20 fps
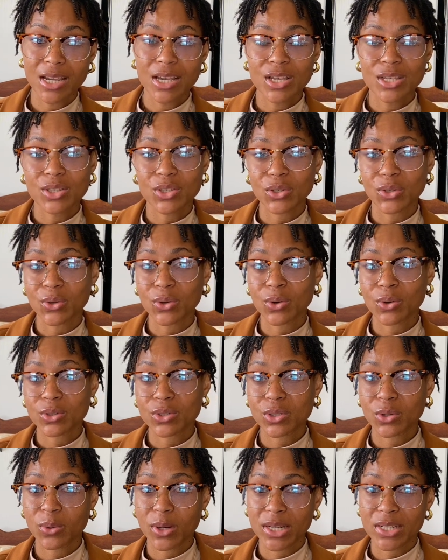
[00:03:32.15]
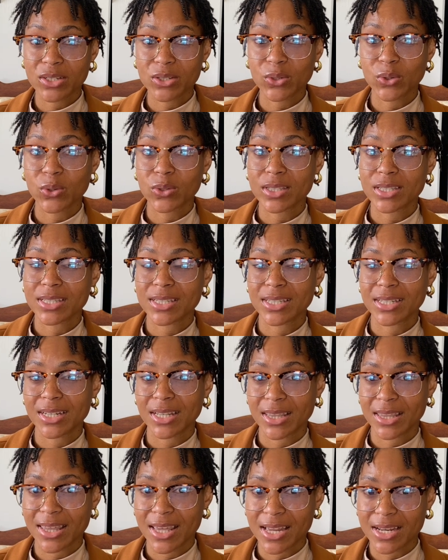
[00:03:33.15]
So you also want to consider
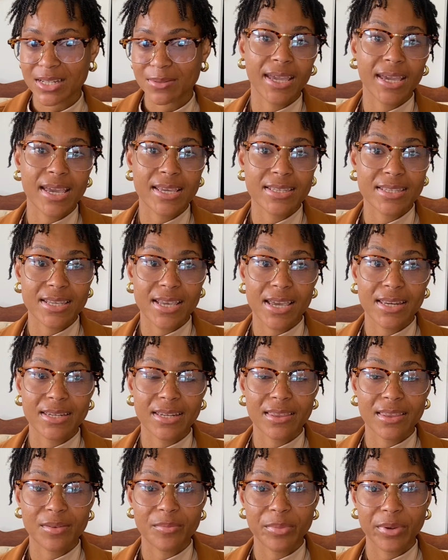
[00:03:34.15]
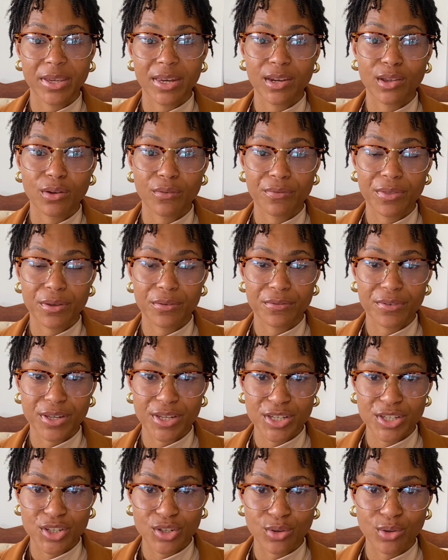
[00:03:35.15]
that, like I said in the beginning of the
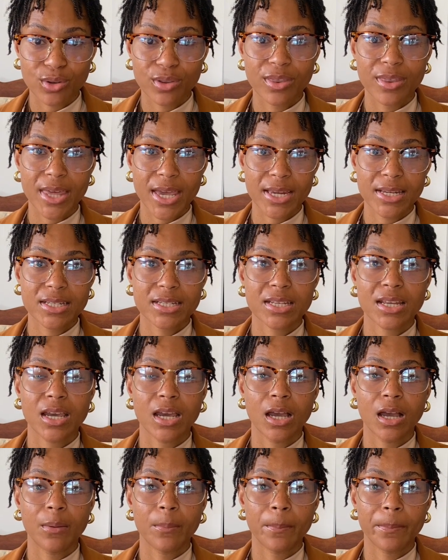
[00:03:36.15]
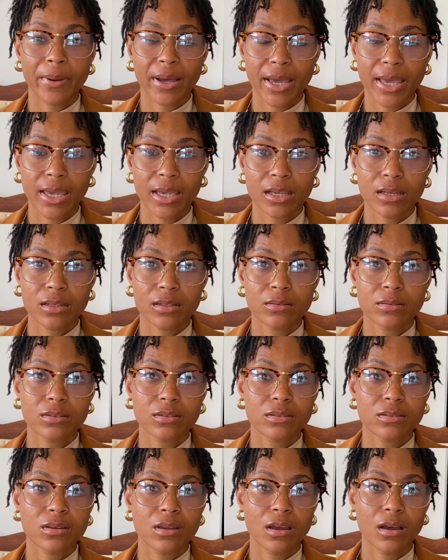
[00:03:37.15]
video, that buying
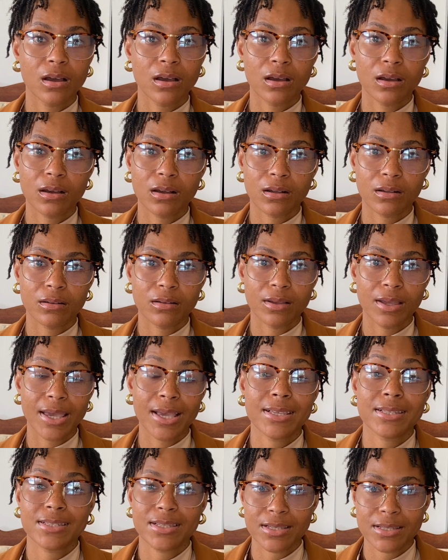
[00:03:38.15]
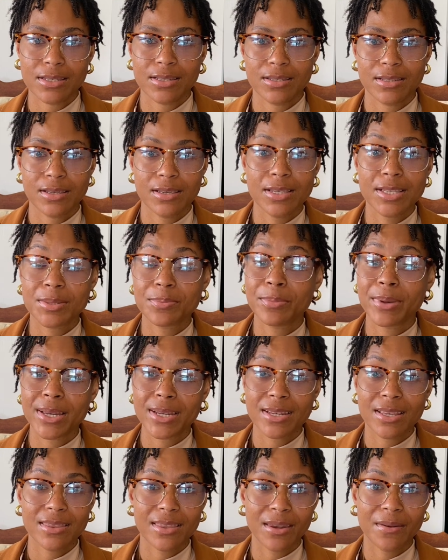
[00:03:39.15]
excess is
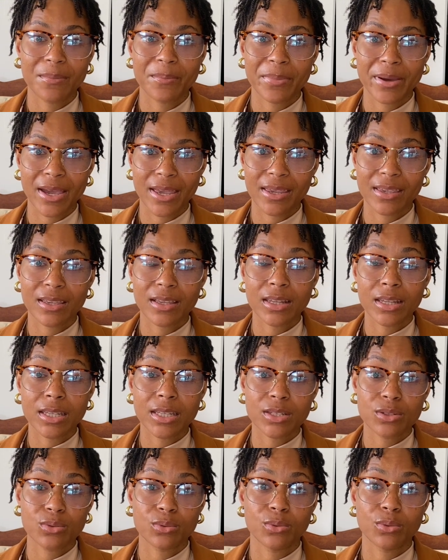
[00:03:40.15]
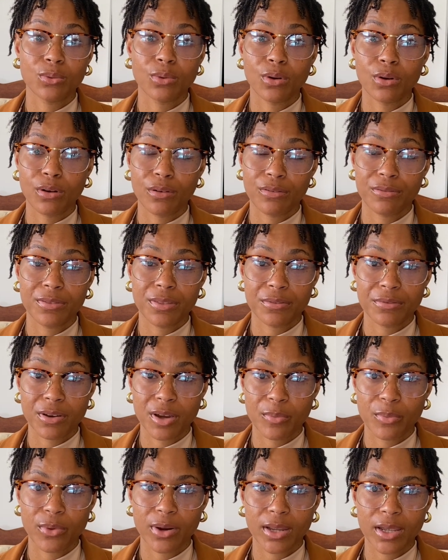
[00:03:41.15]
better than buying little of the
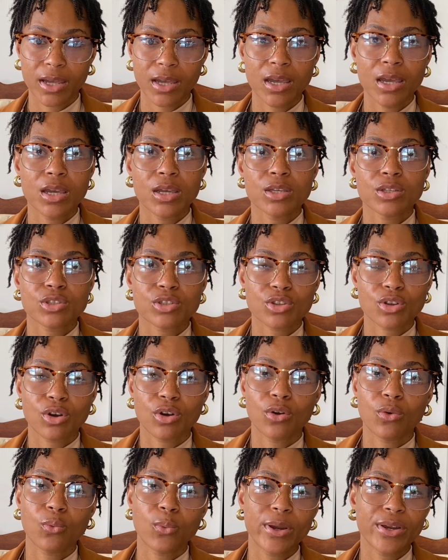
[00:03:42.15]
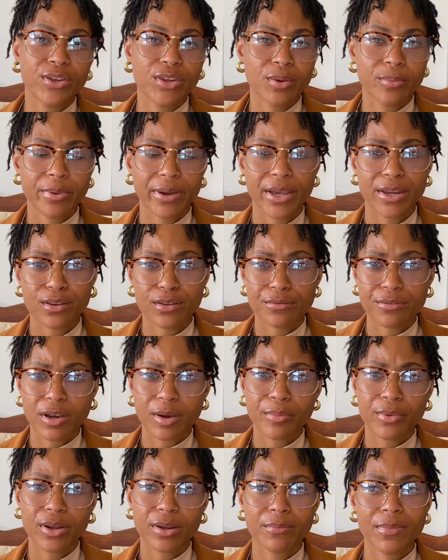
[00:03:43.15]
fabric. So when you're buying your
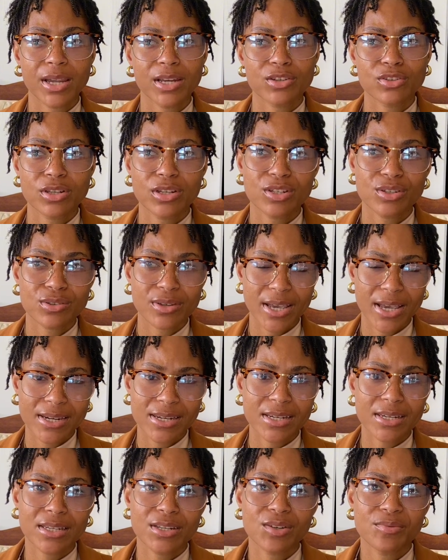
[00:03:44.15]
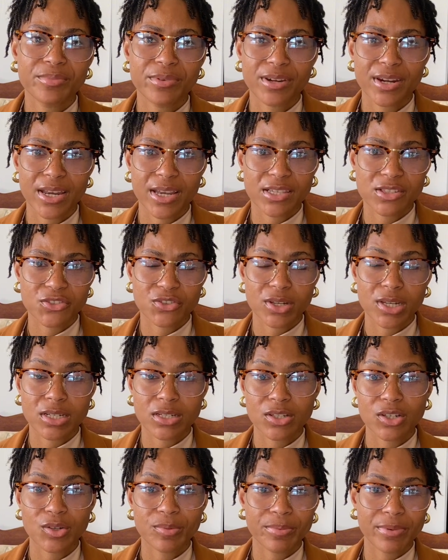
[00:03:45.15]
fabric, make sure to add a little bit extra. It
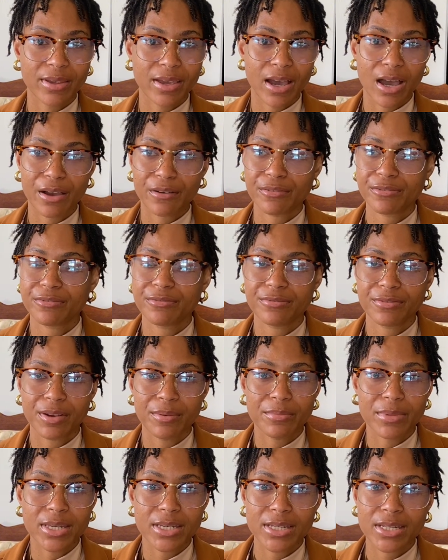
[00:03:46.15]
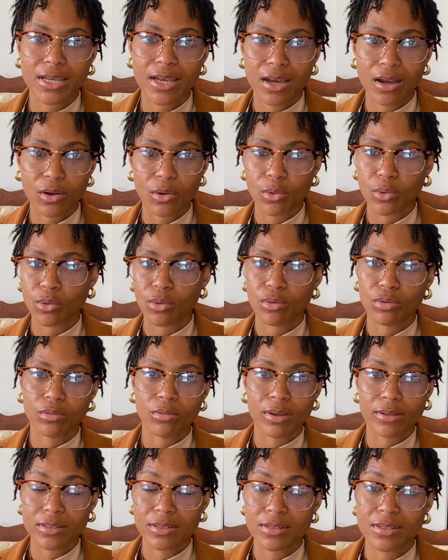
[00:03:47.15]
could be half a meter or
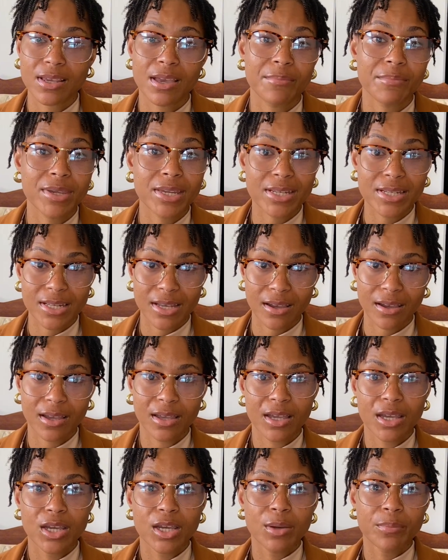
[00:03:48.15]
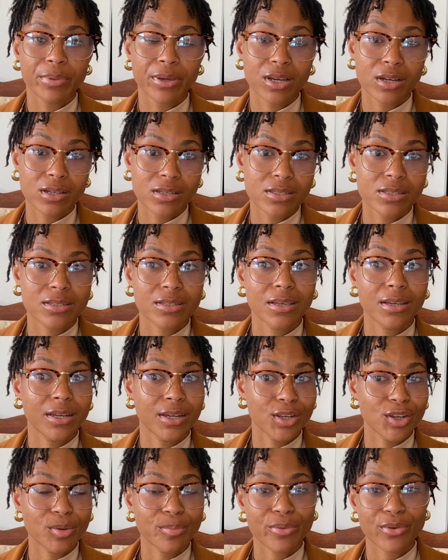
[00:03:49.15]
a meter, because in
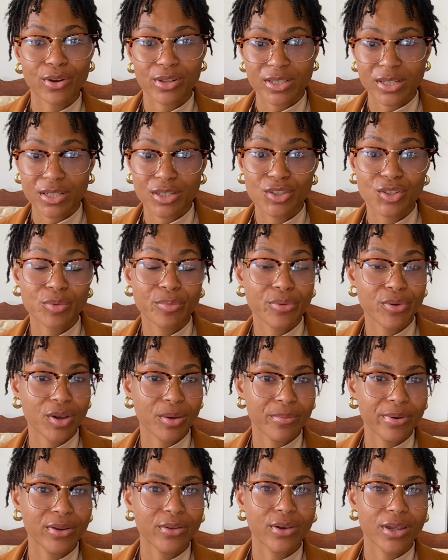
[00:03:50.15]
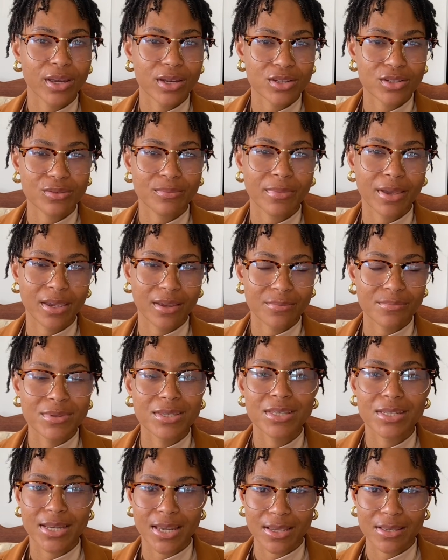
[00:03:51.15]
your project you're probably going to make
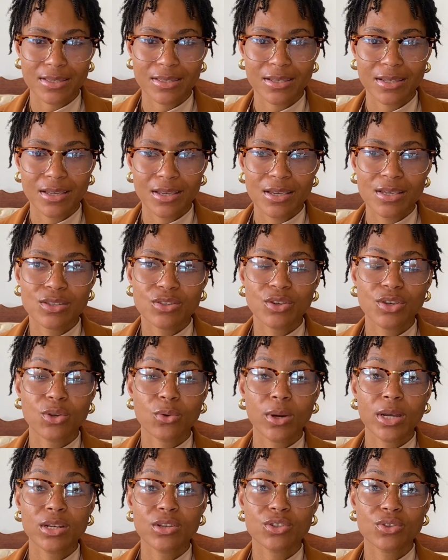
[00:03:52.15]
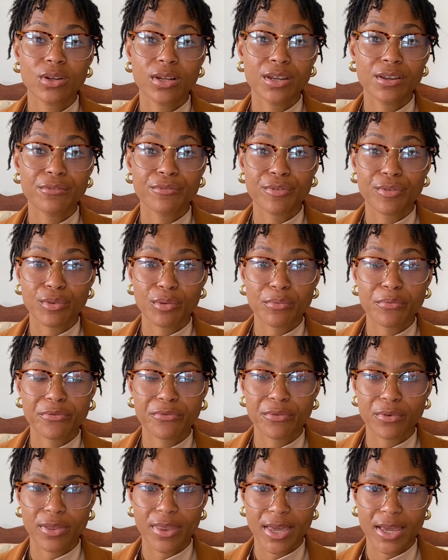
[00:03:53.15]
mistakes. So you want to leave room
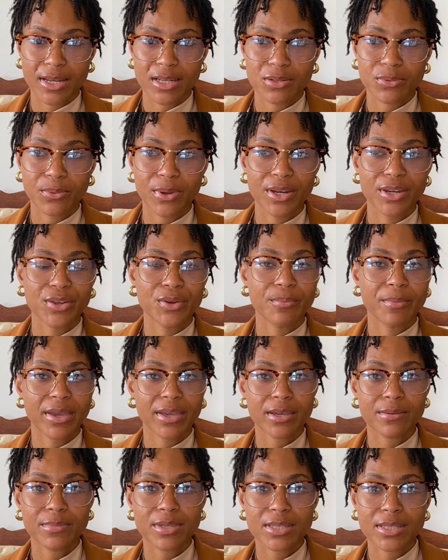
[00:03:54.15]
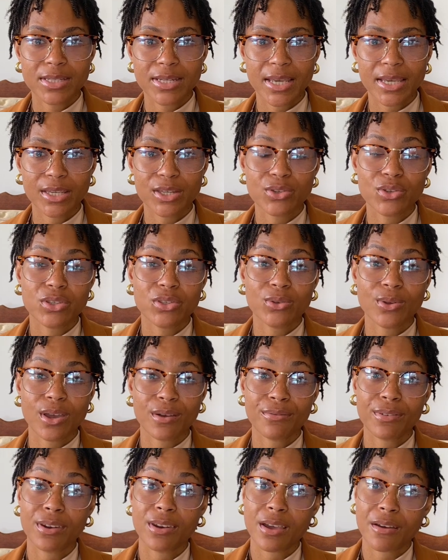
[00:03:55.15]
for that. When you make a mistake, you still
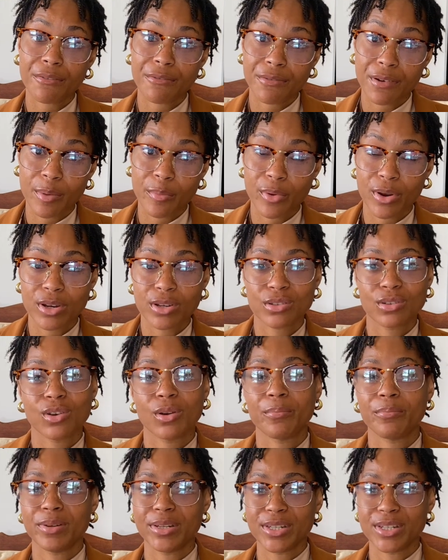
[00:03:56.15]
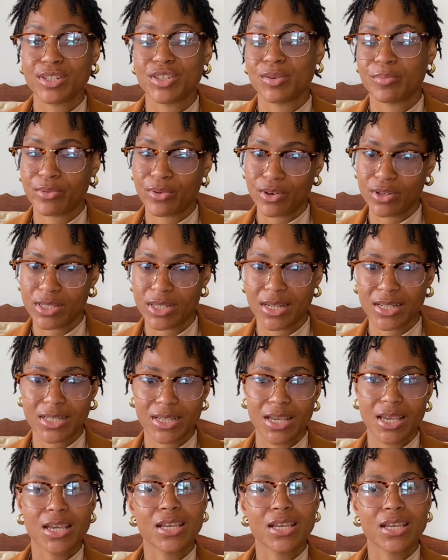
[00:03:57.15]
have enough fabric to complete your project.